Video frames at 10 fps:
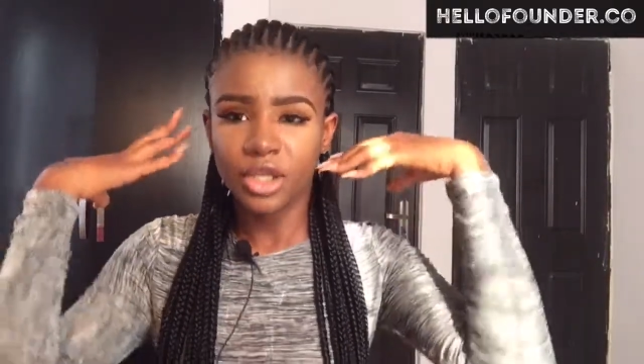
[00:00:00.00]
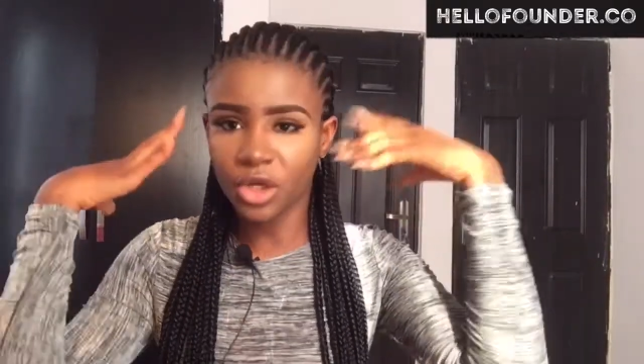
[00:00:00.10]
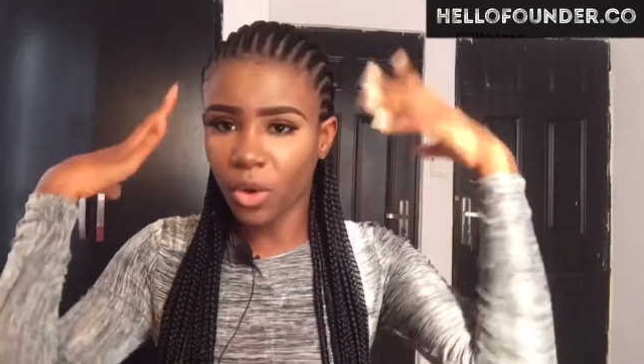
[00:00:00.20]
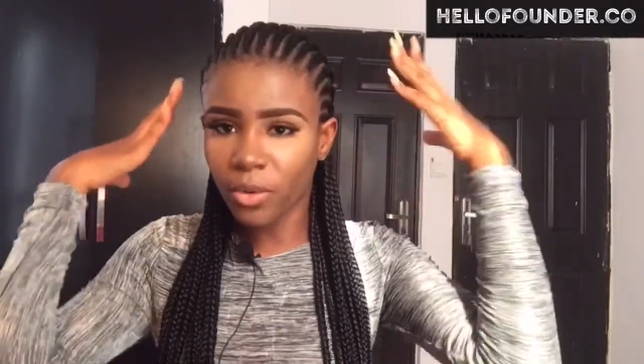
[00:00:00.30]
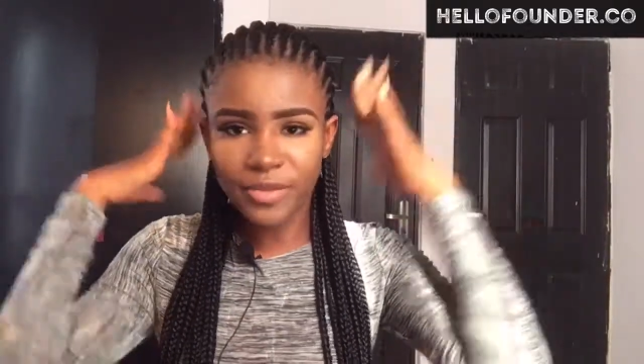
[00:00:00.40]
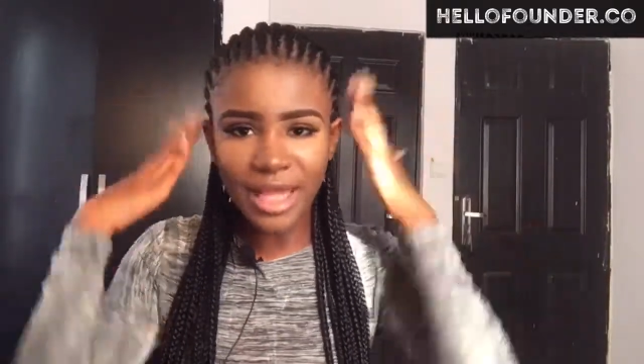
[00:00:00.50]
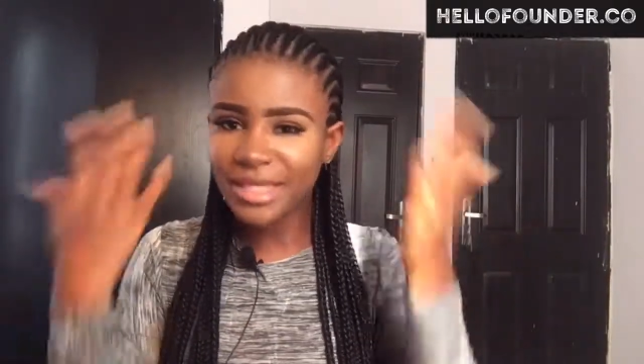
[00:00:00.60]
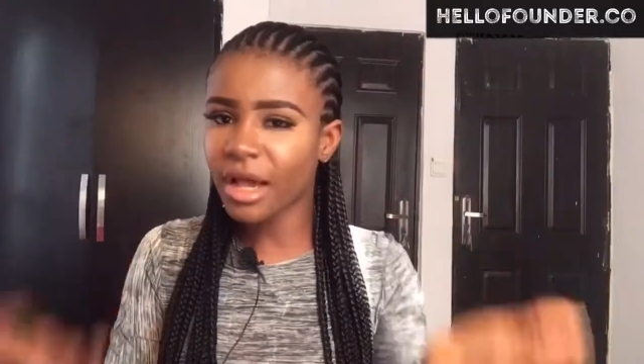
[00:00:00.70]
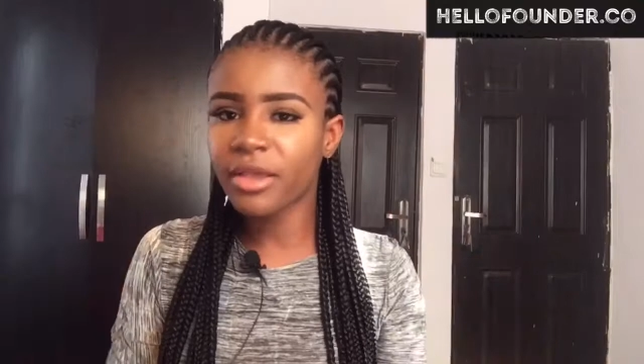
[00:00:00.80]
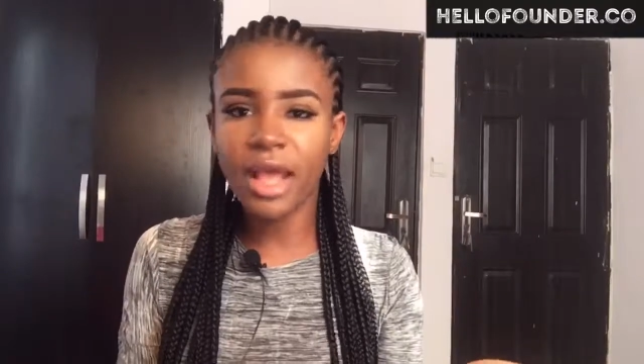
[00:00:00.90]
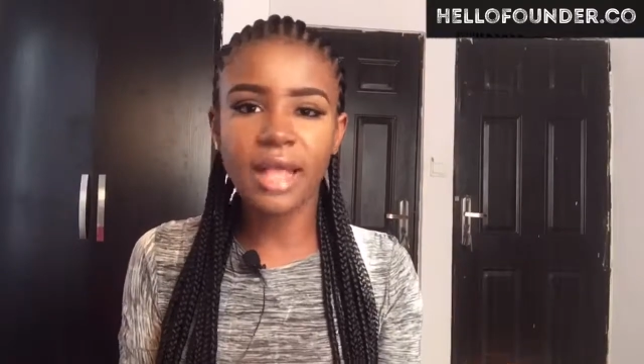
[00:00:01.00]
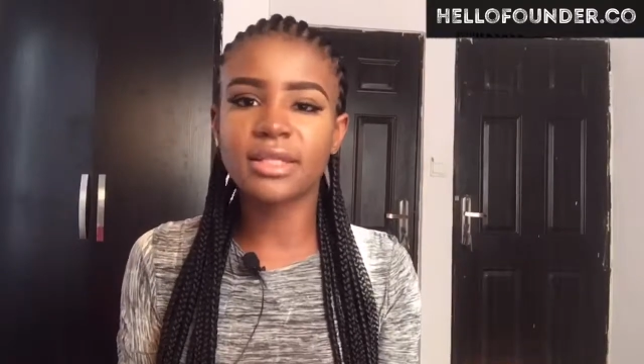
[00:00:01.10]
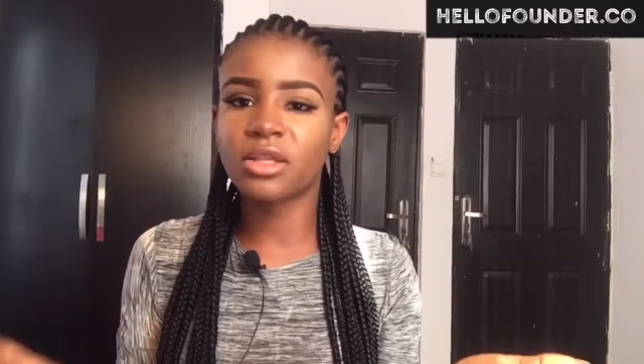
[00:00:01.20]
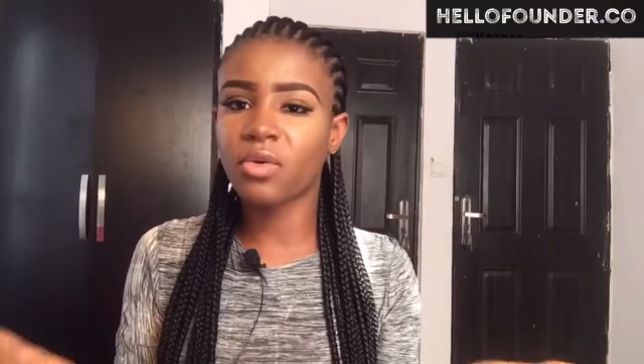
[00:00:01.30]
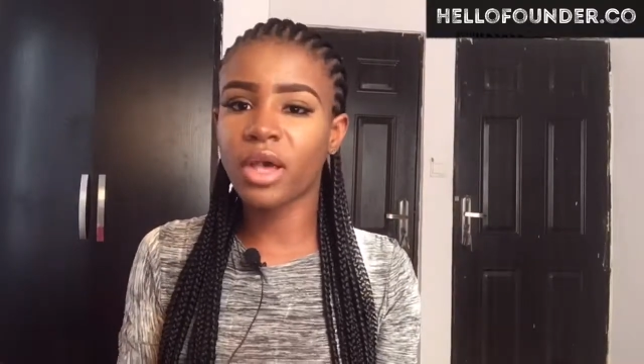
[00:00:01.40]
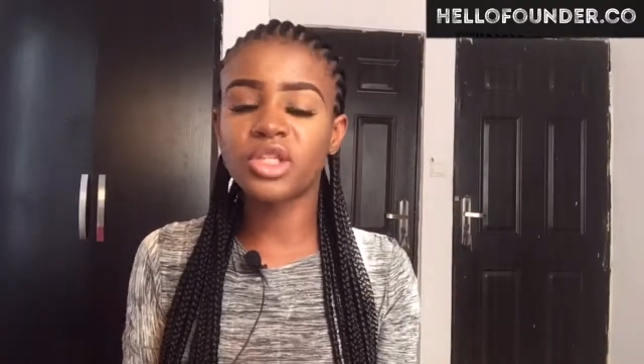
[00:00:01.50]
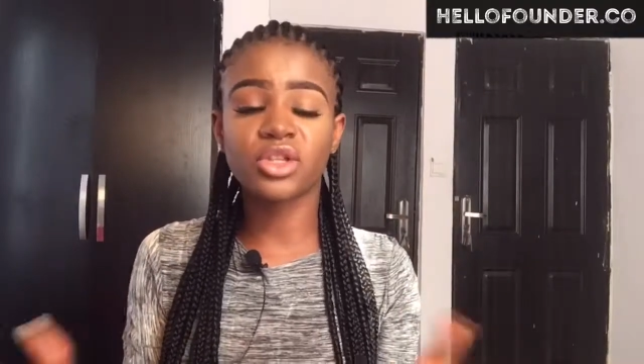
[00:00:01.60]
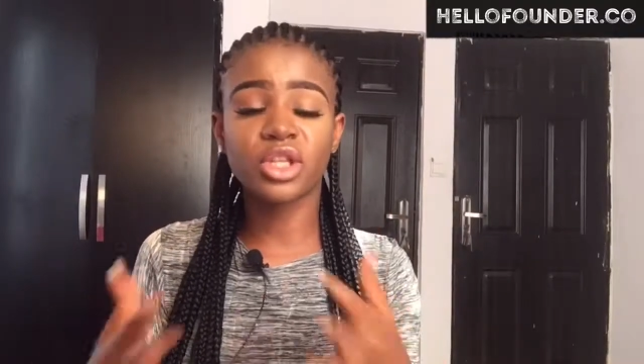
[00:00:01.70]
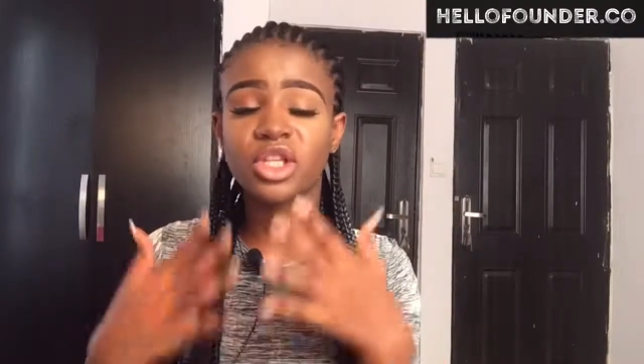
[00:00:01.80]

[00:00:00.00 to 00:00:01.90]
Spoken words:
That's how you answer the question.